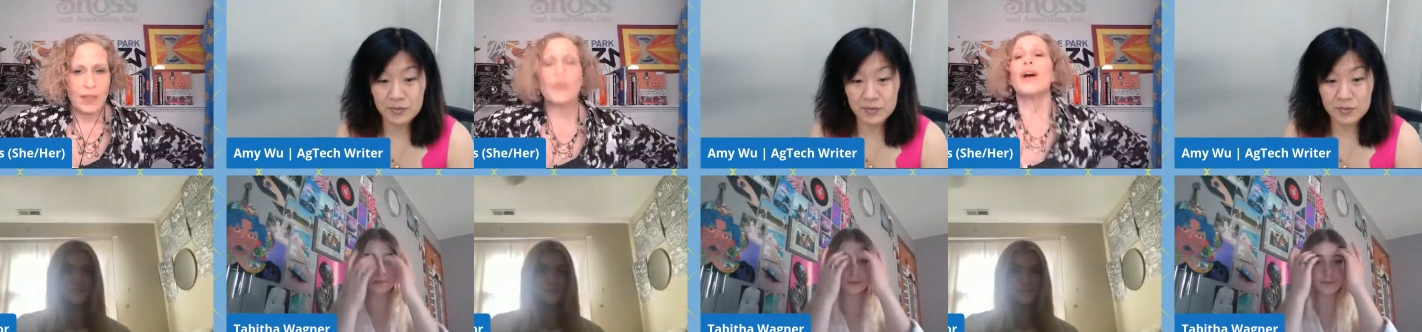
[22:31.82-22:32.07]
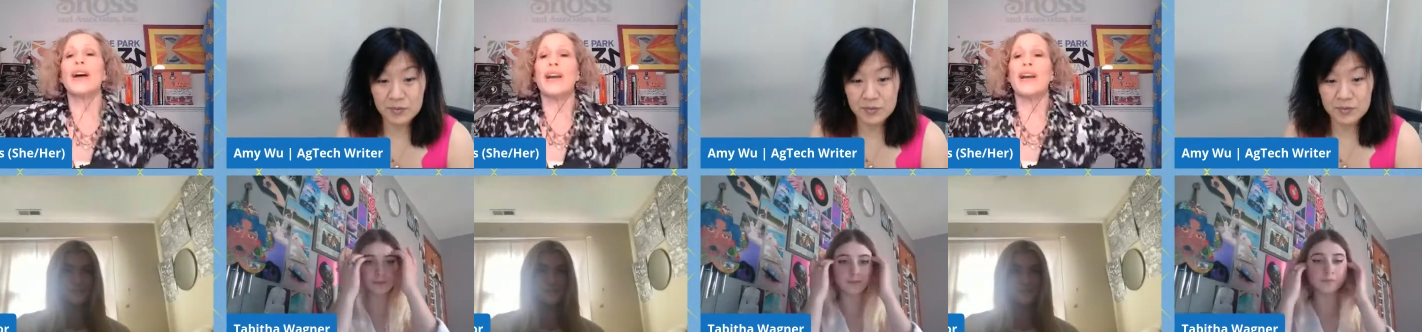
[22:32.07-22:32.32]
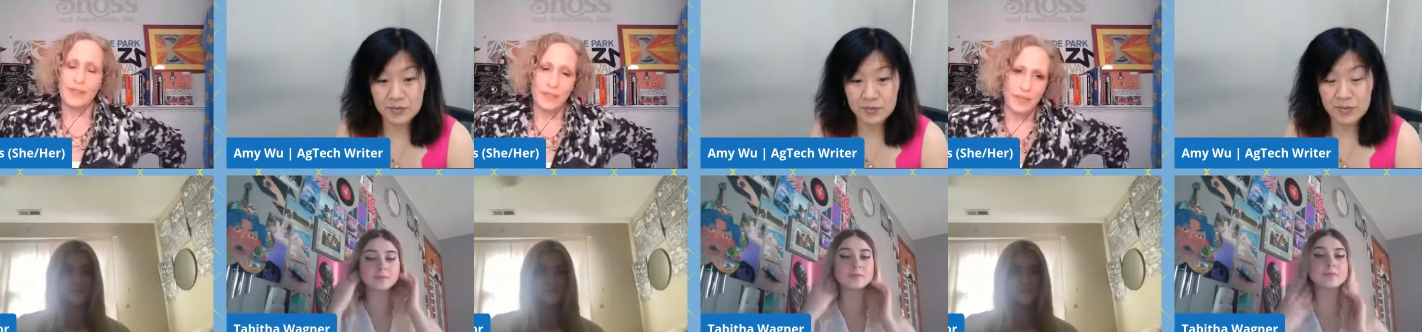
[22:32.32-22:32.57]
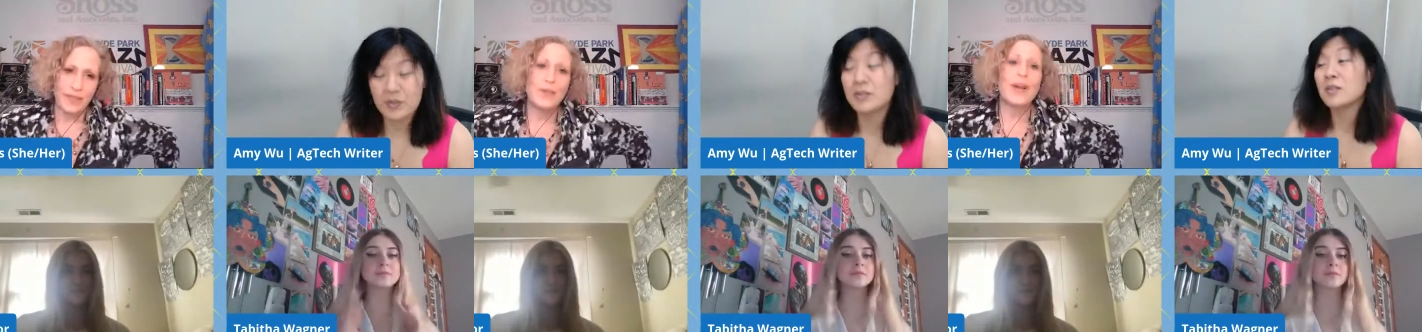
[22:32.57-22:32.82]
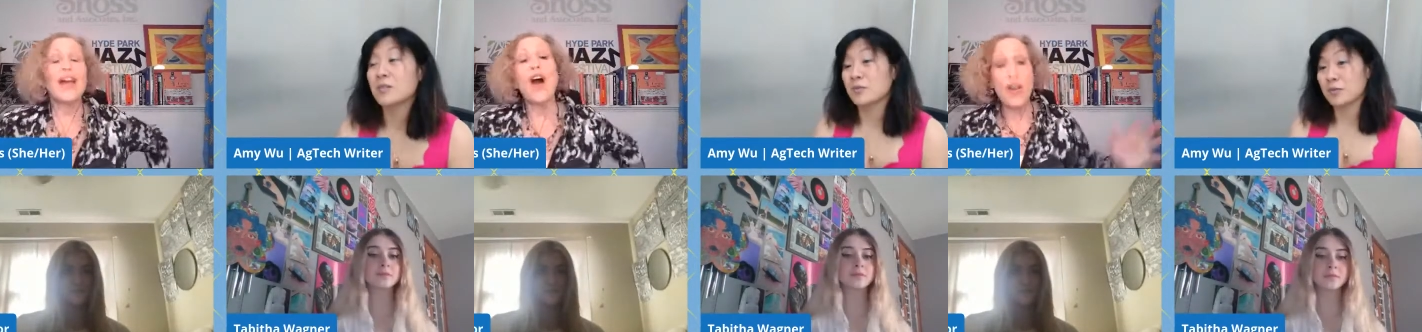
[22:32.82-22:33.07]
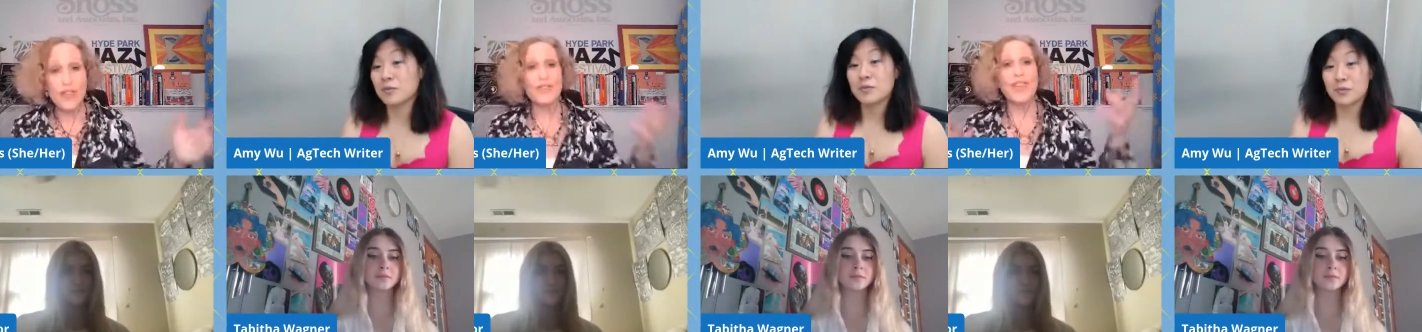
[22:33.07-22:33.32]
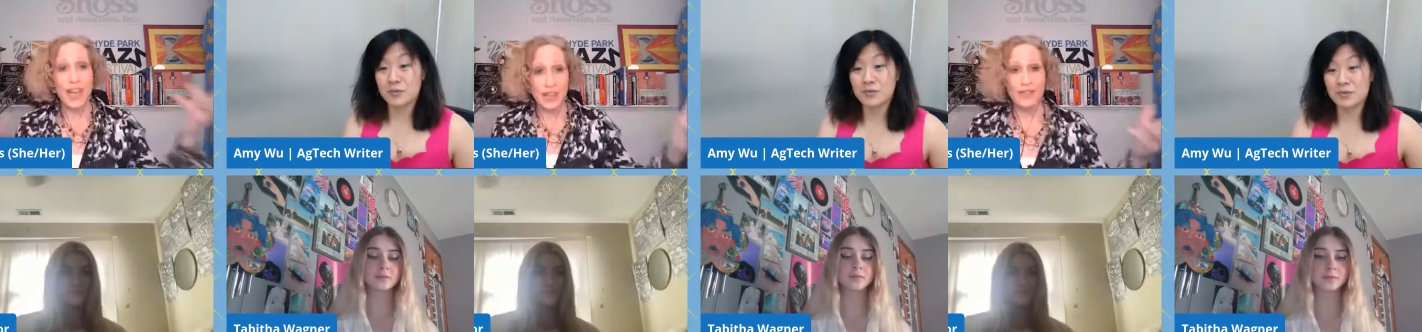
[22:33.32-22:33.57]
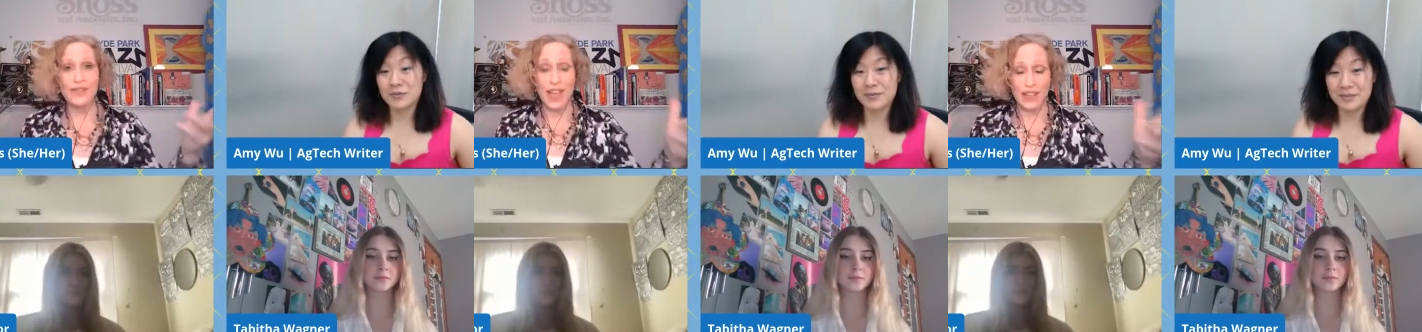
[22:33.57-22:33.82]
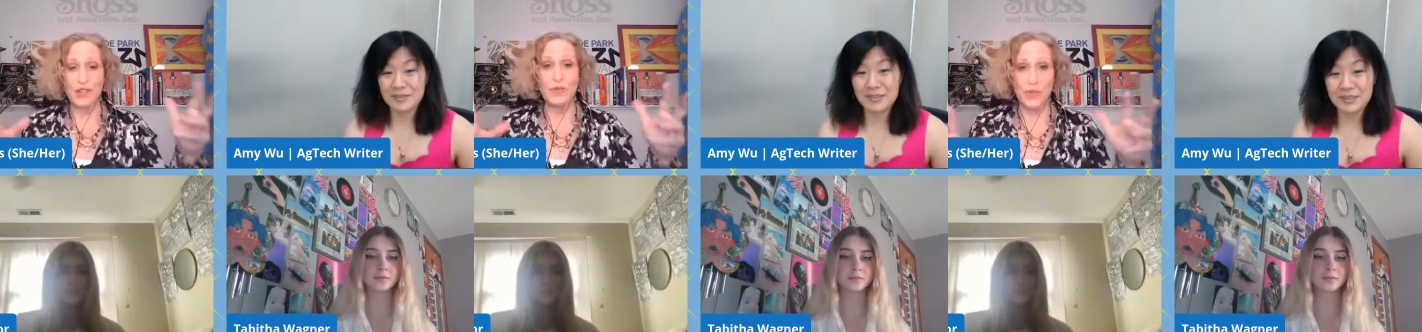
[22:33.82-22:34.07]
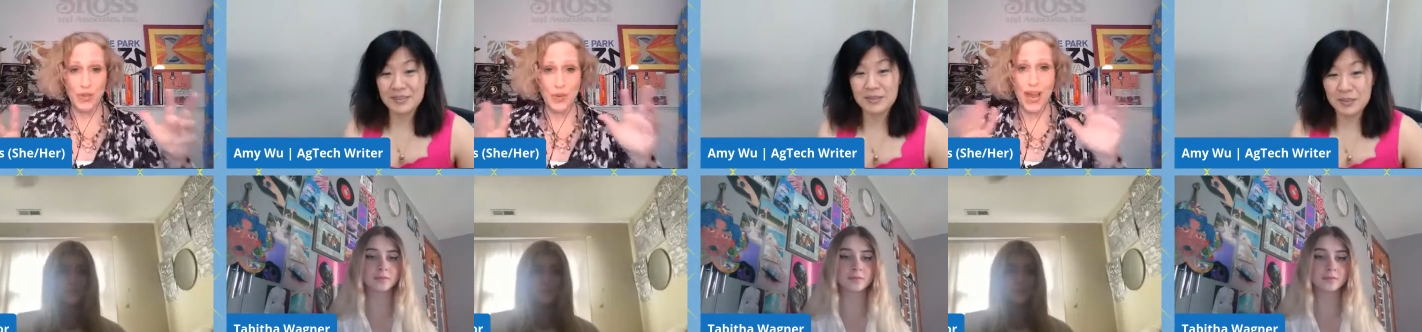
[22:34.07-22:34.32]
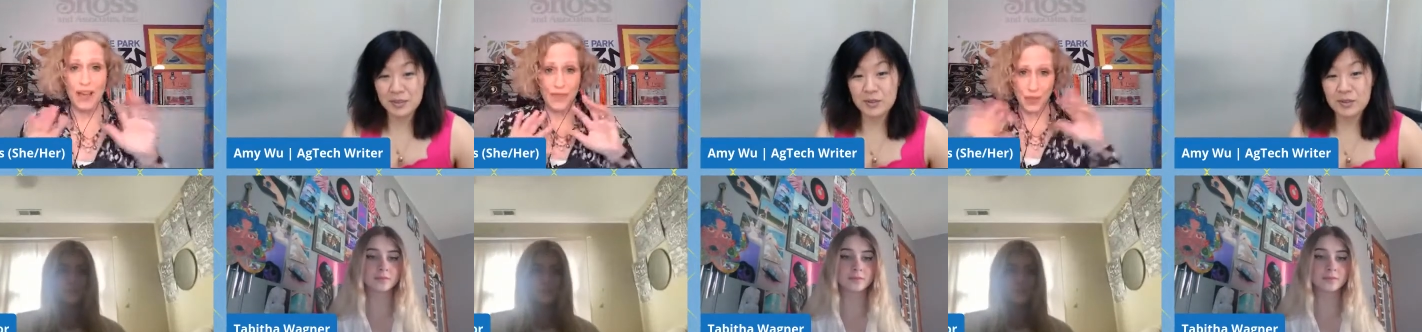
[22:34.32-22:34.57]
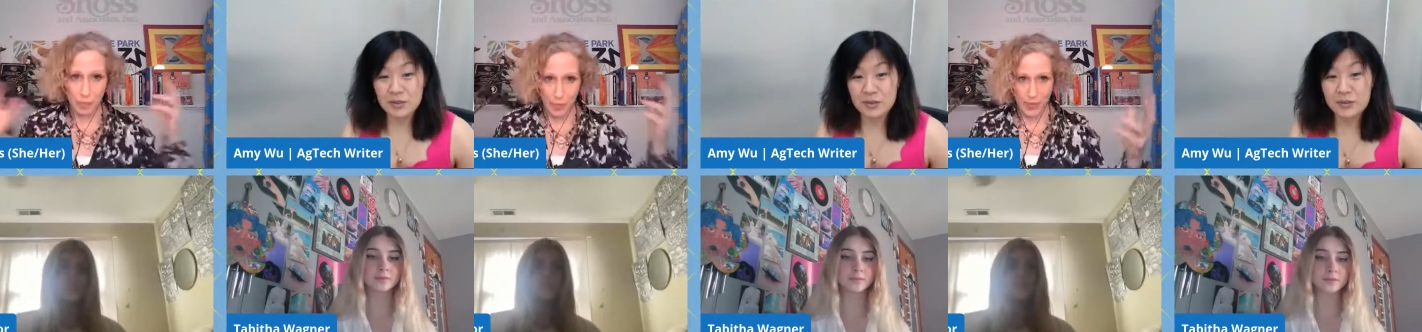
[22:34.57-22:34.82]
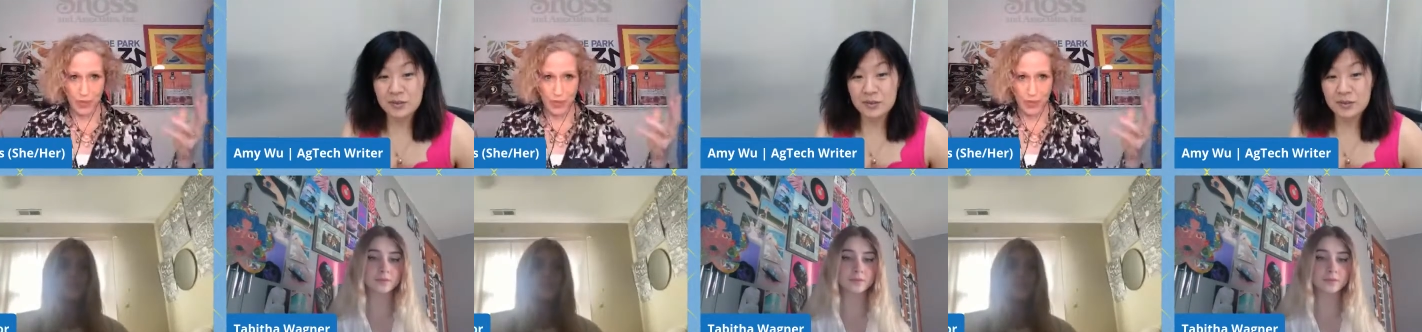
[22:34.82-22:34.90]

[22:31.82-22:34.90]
Speaker 1: Okay. Okay. Other than then you you have your